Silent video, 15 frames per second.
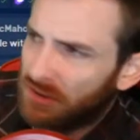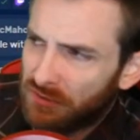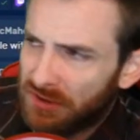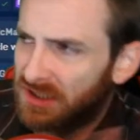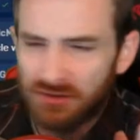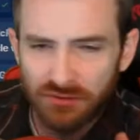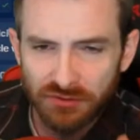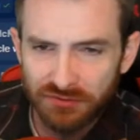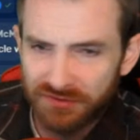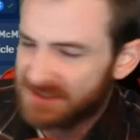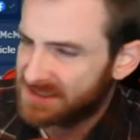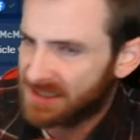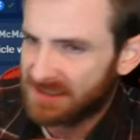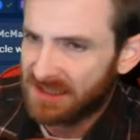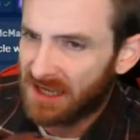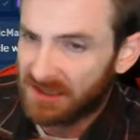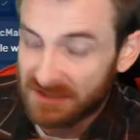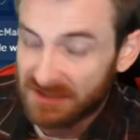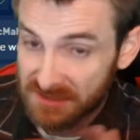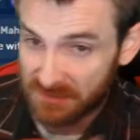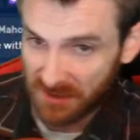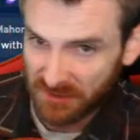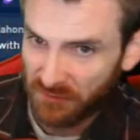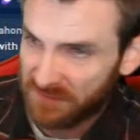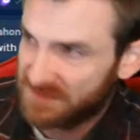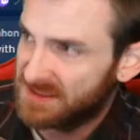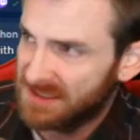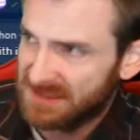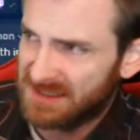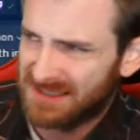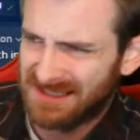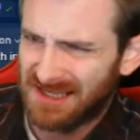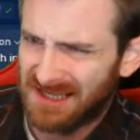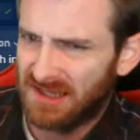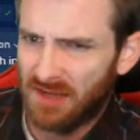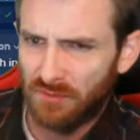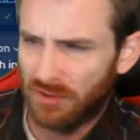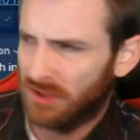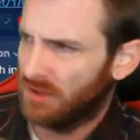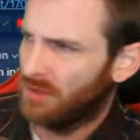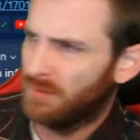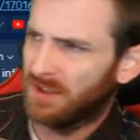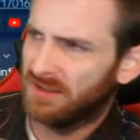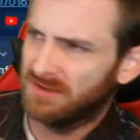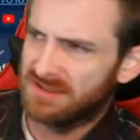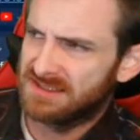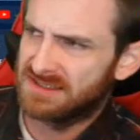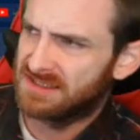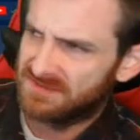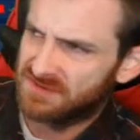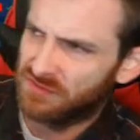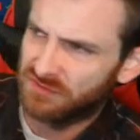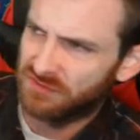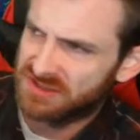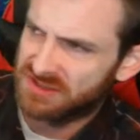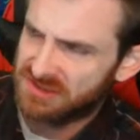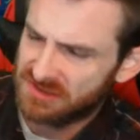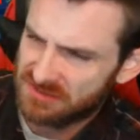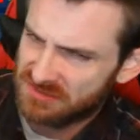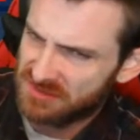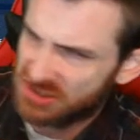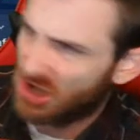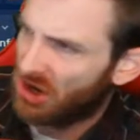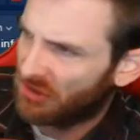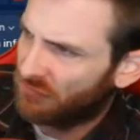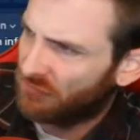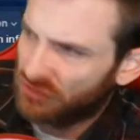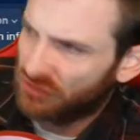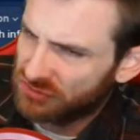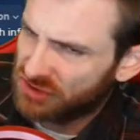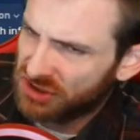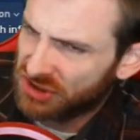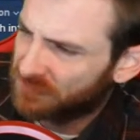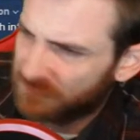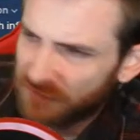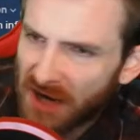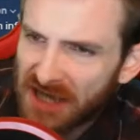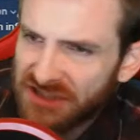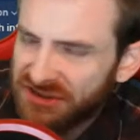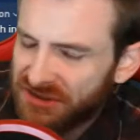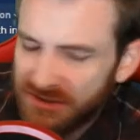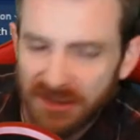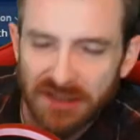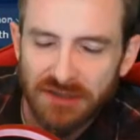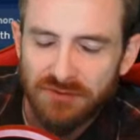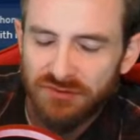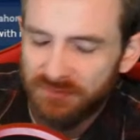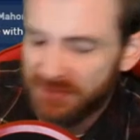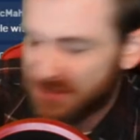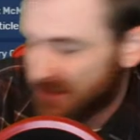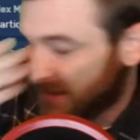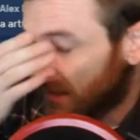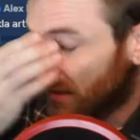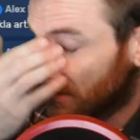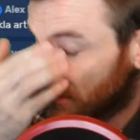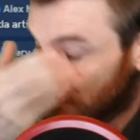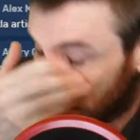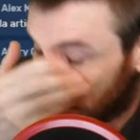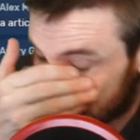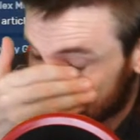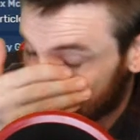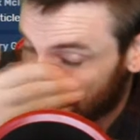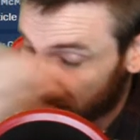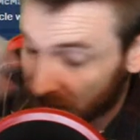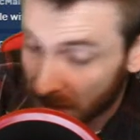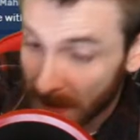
a nickel and things like that? Because like we've seen things like that. We're like, oh my goodness, they sold this stock for such a fraction, like we should be scared and all that stuff.